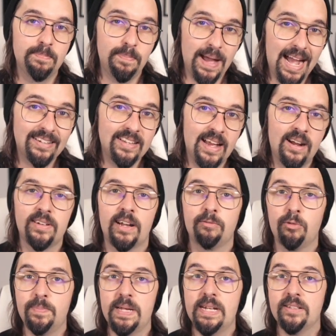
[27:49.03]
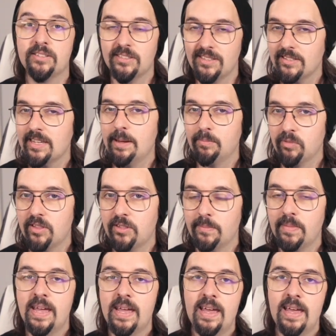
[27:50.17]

back down and repeats the same rhythm.